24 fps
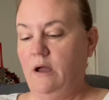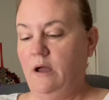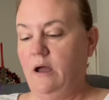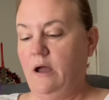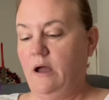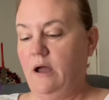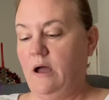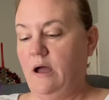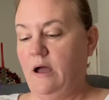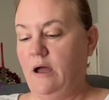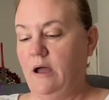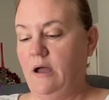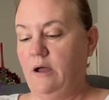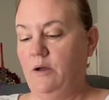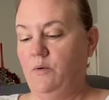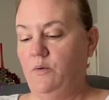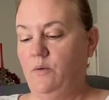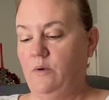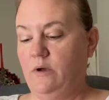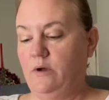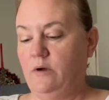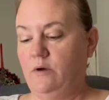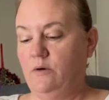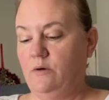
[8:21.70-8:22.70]
I
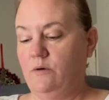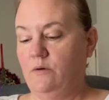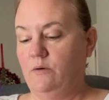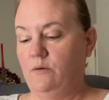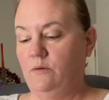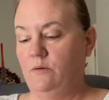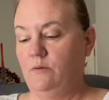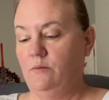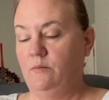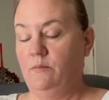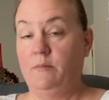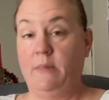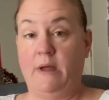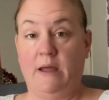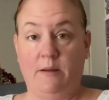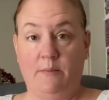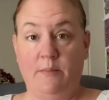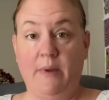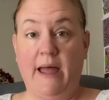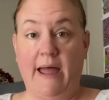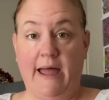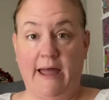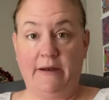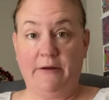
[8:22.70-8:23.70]
will make a
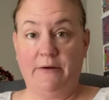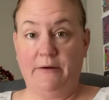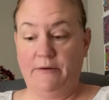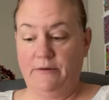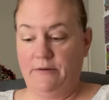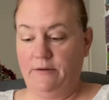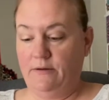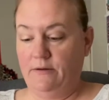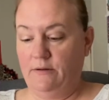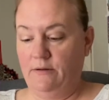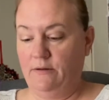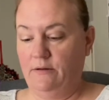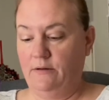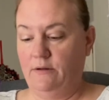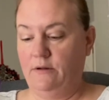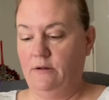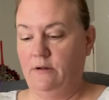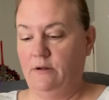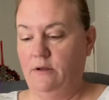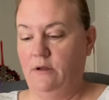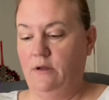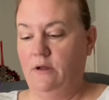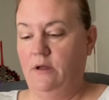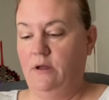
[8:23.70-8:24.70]
pattern.
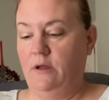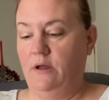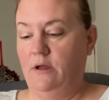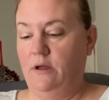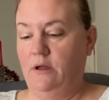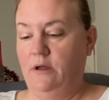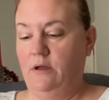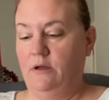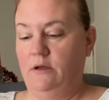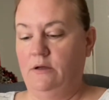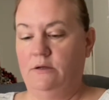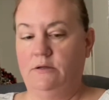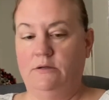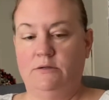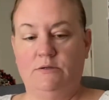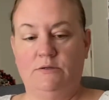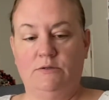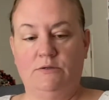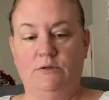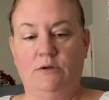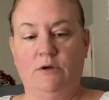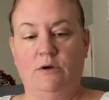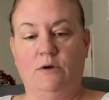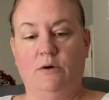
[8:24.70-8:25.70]

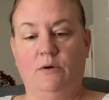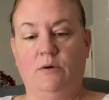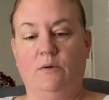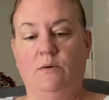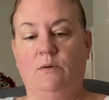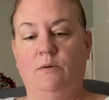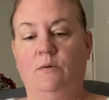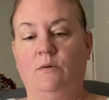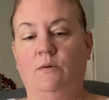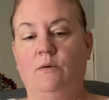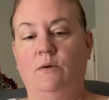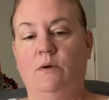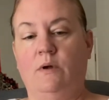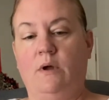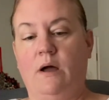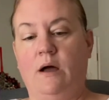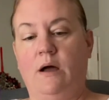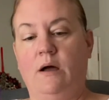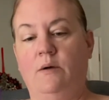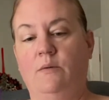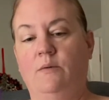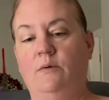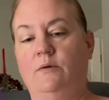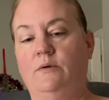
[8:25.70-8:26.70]
So
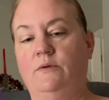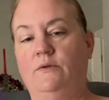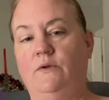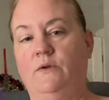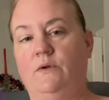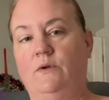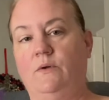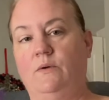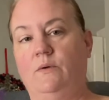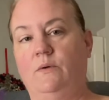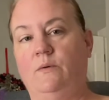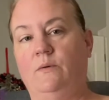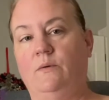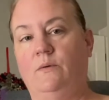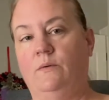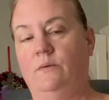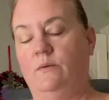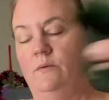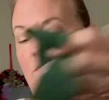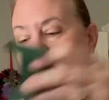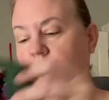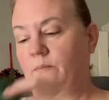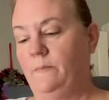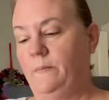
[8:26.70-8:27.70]
I will do,
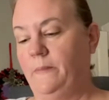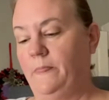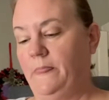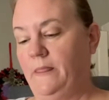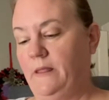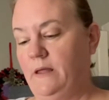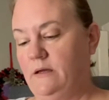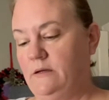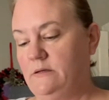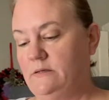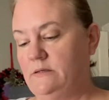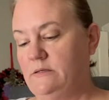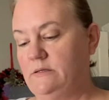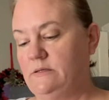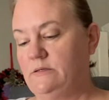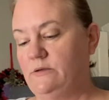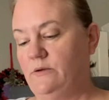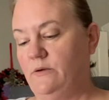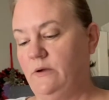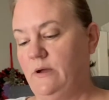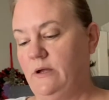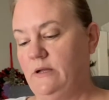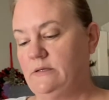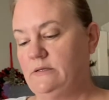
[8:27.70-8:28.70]
since
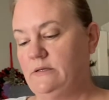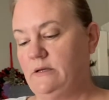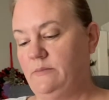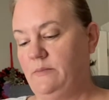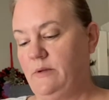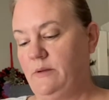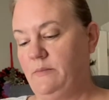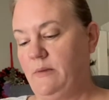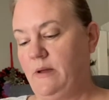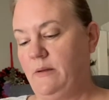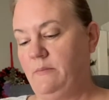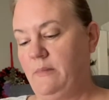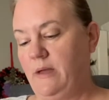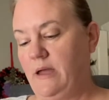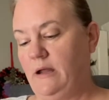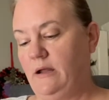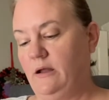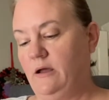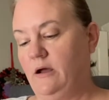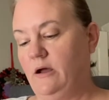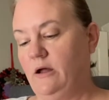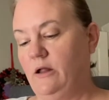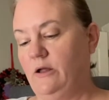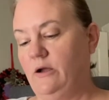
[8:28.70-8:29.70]
green is going to be my main
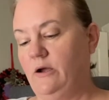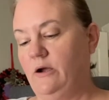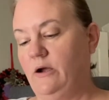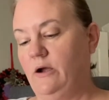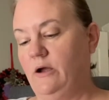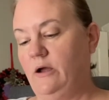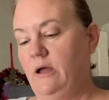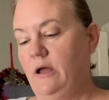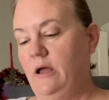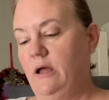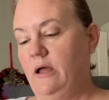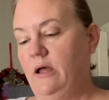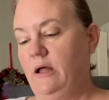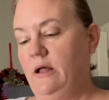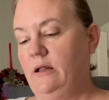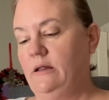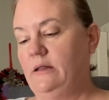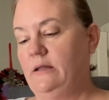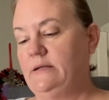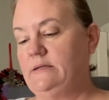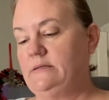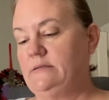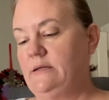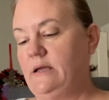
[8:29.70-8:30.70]
color,
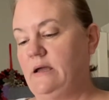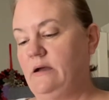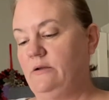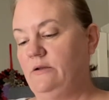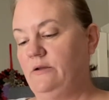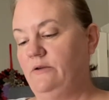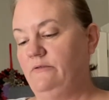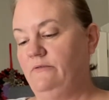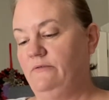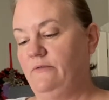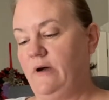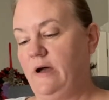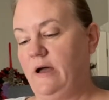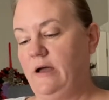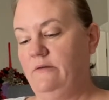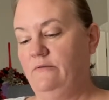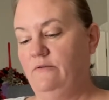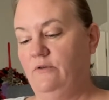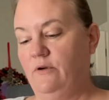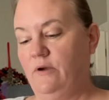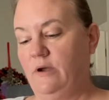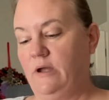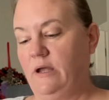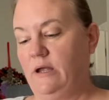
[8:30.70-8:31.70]
let's say I'll do 5
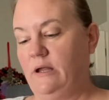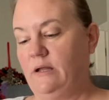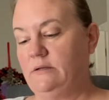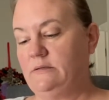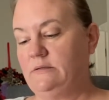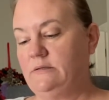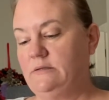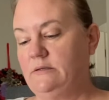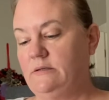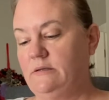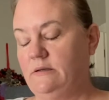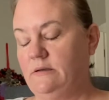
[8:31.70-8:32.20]
greens,